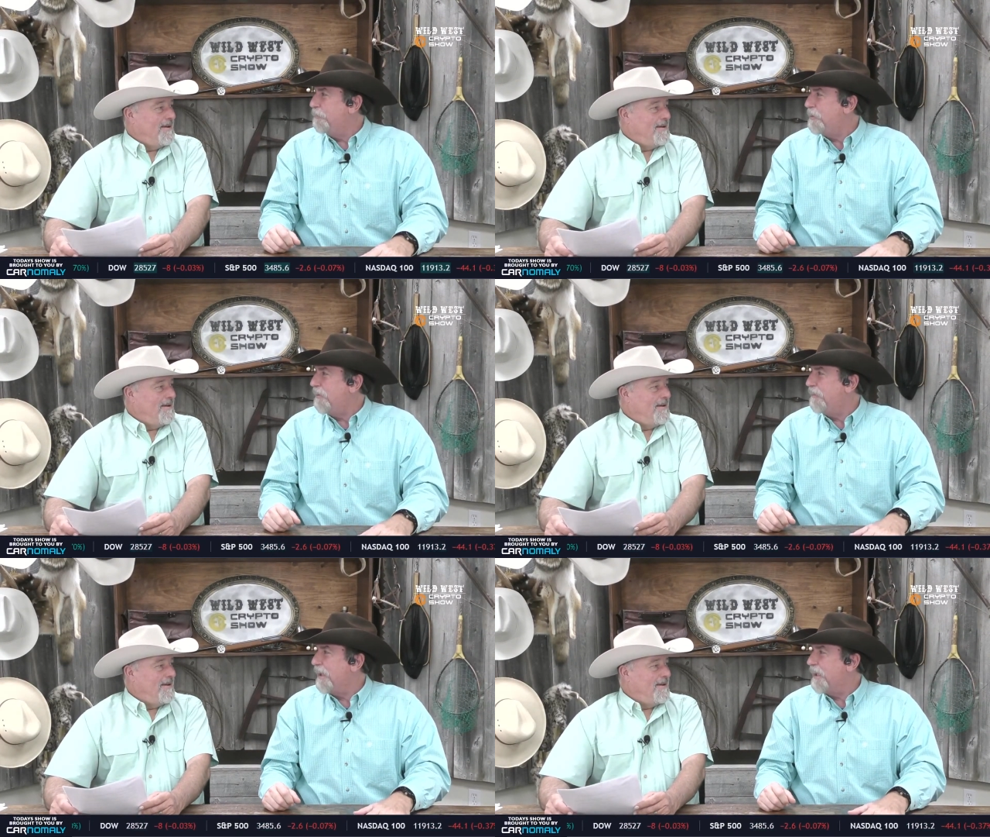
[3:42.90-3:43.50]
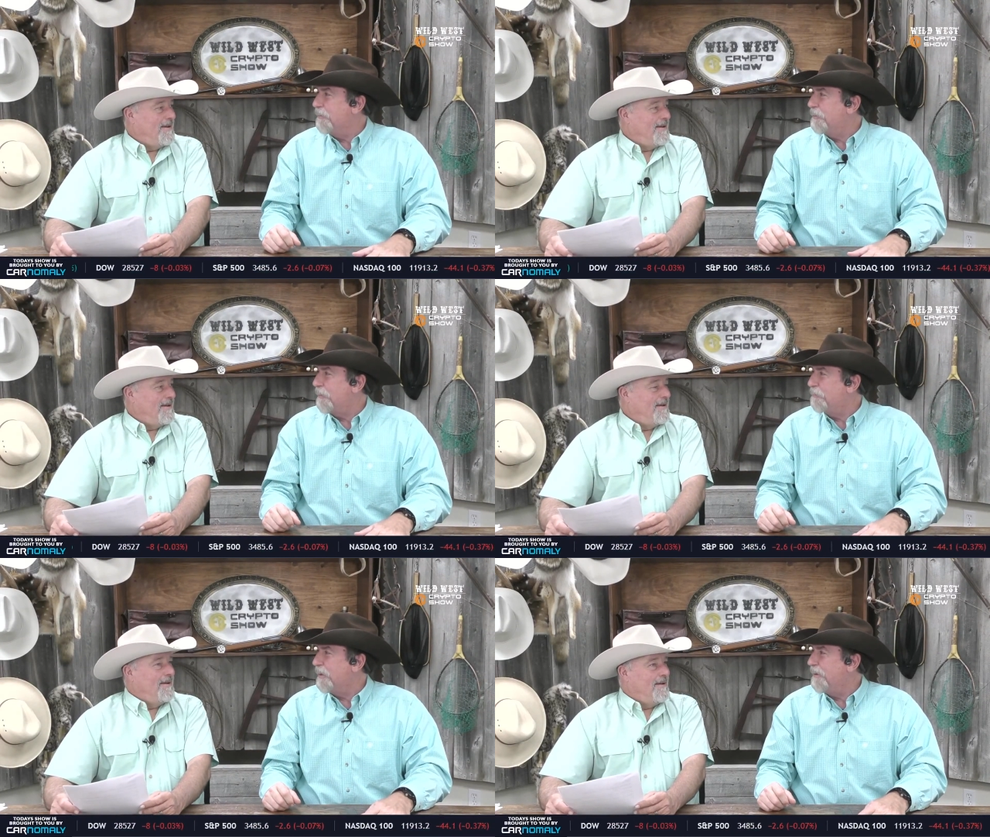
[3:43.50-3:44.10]

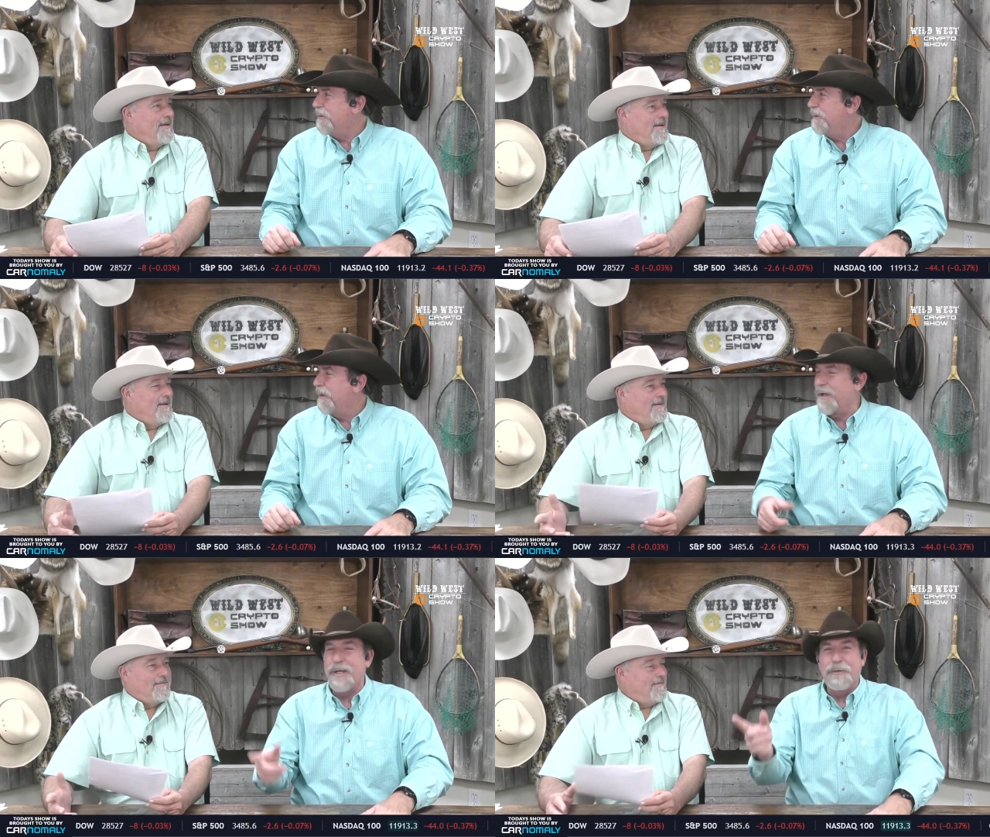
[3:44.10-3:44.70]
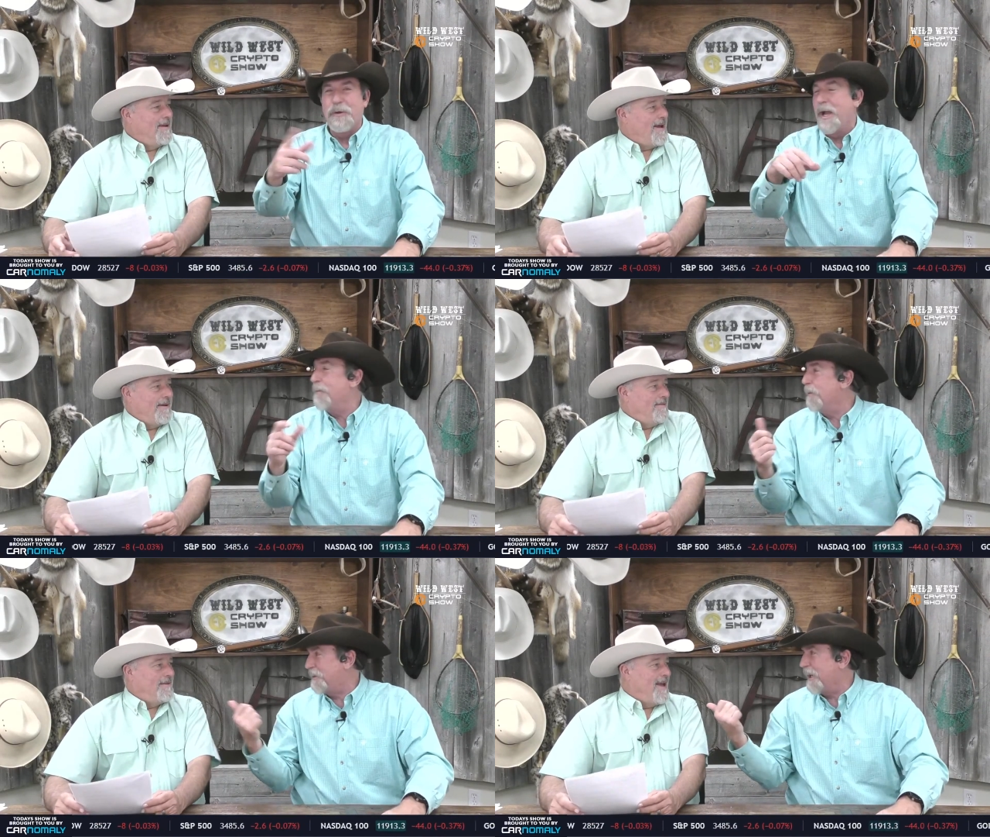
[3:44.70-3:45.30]
Speaker 1: MTV or something?
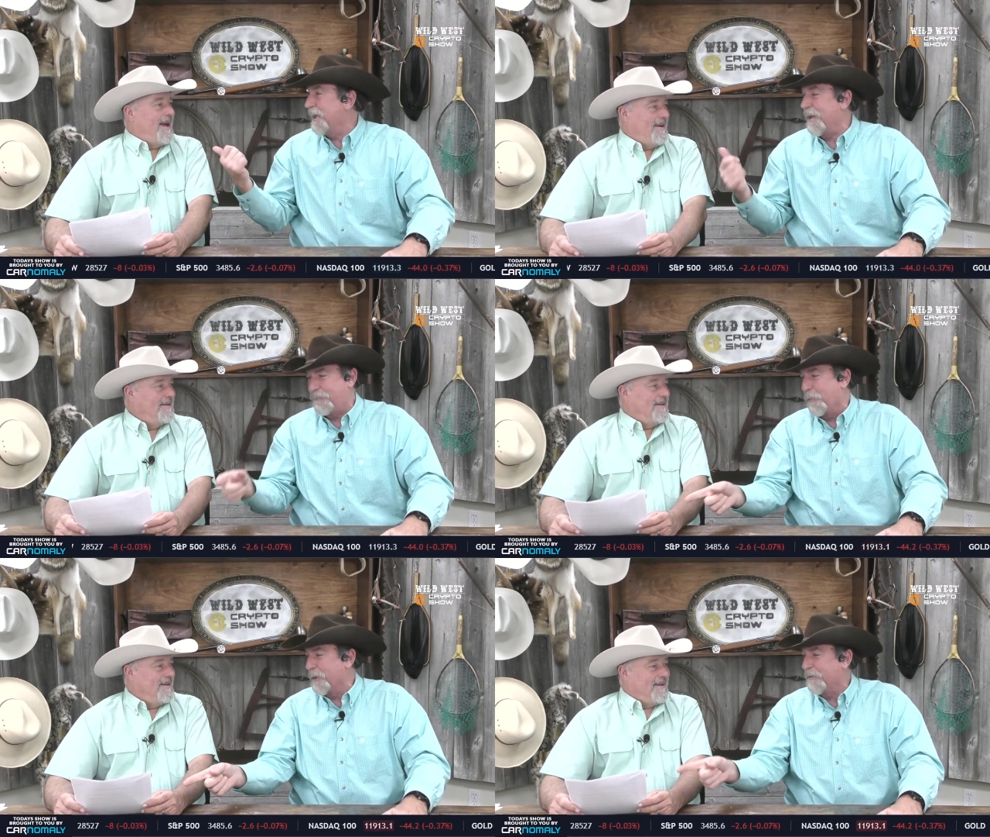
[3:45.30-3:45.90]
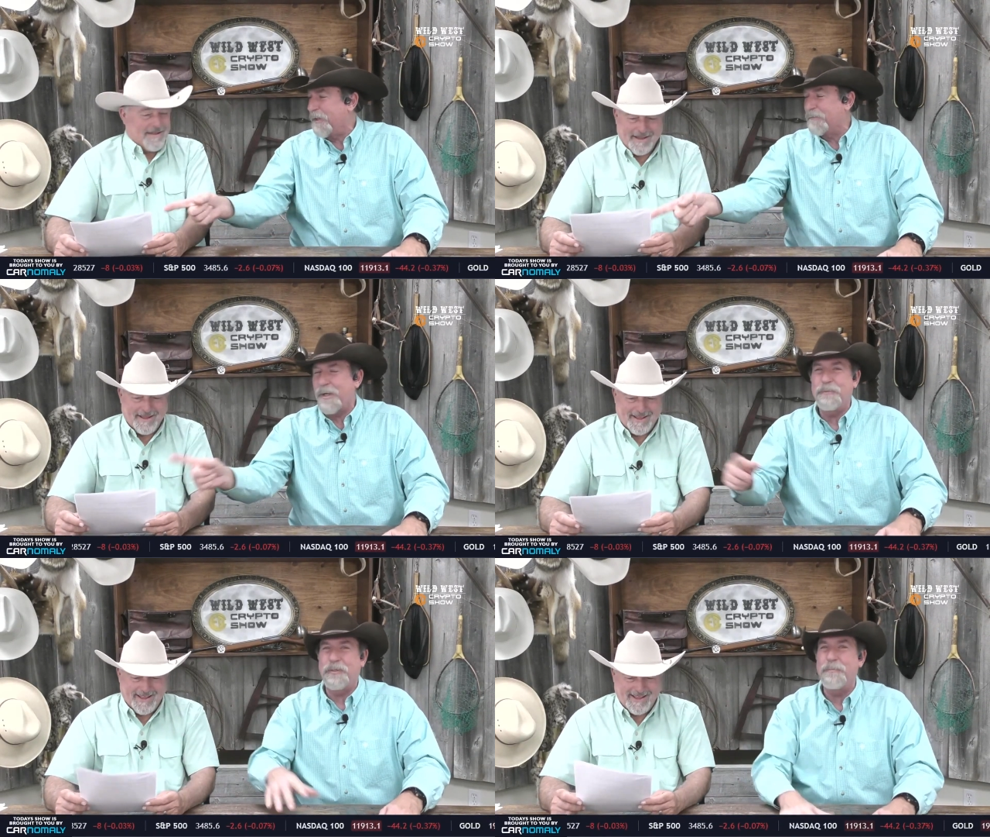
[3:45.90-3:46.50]
Anyway, yeah, I'm gonna dig yeah. it up for you
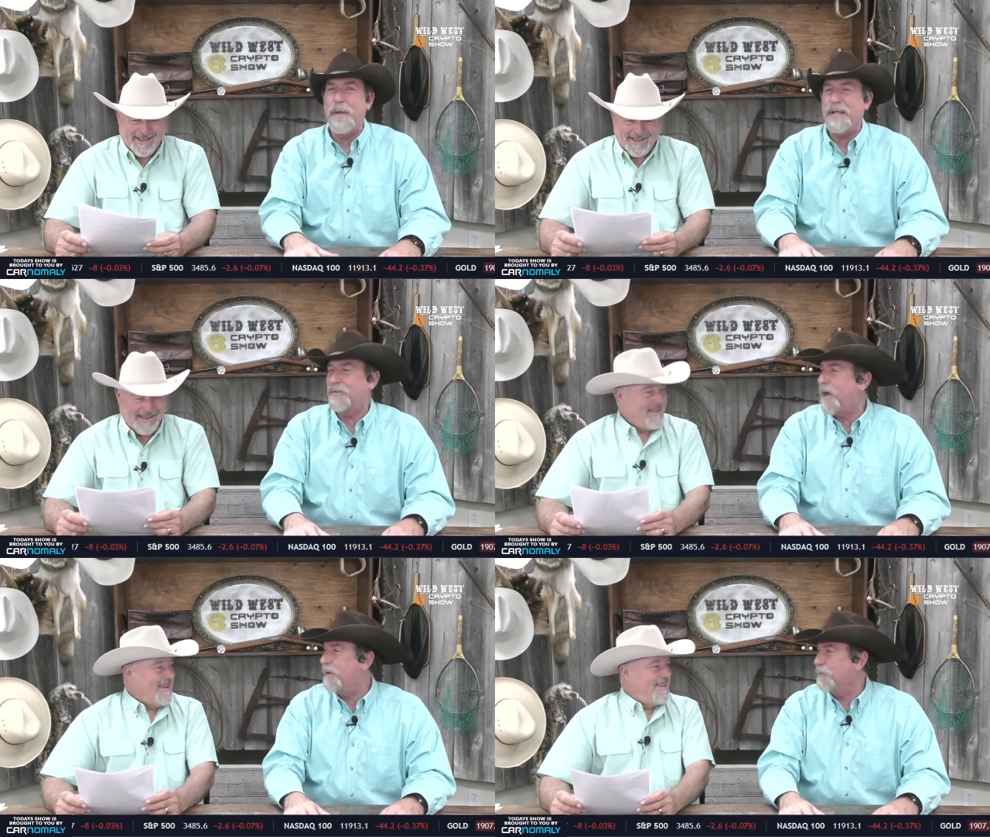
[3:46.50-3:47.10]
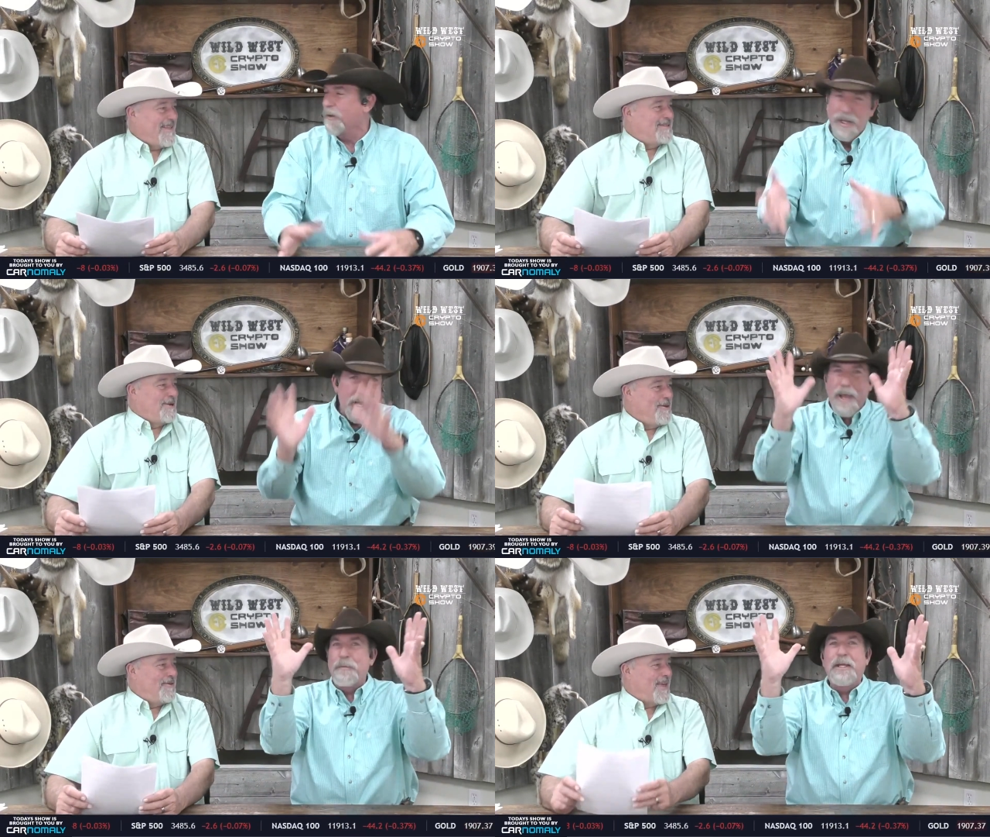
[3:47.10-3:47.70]
because every time you say Max
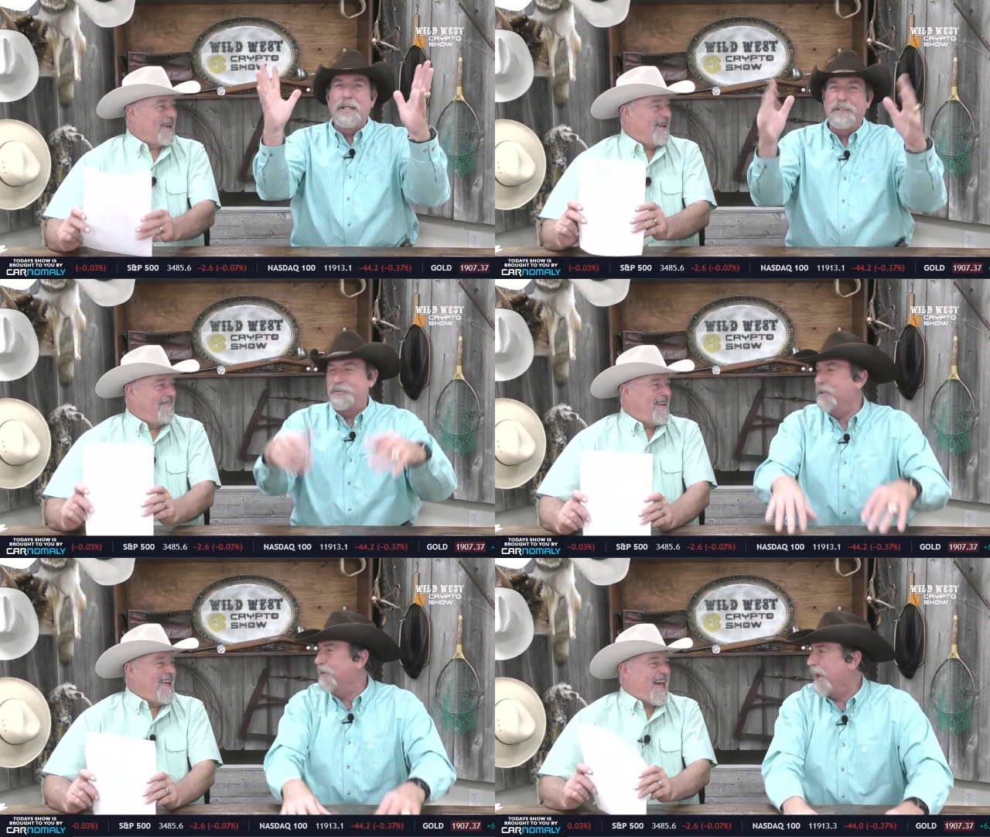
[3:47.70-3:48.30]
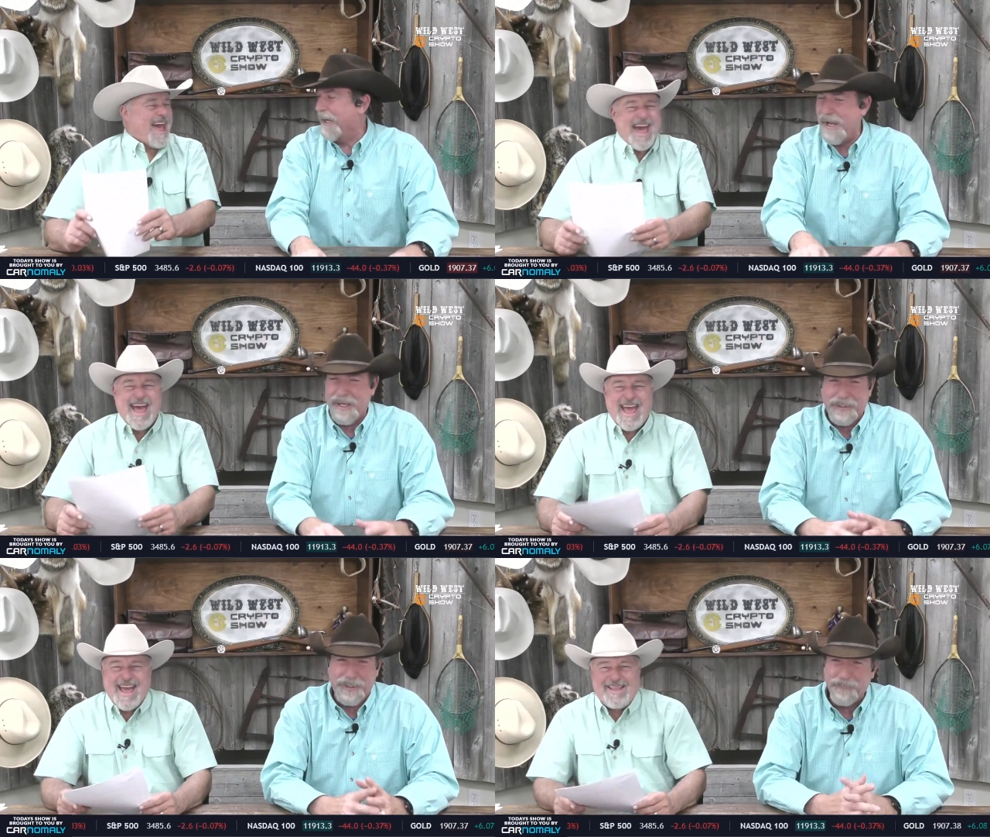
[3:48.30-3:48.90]
Keiser, I immediately see
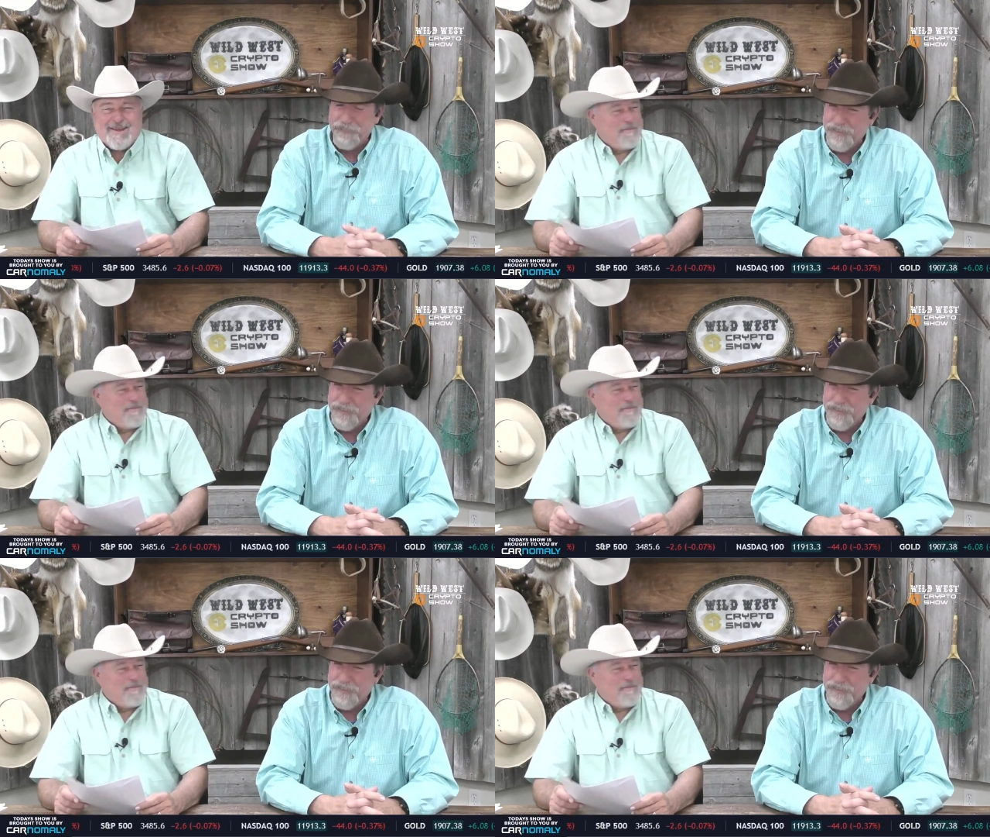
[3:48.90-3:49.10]
that guy. You,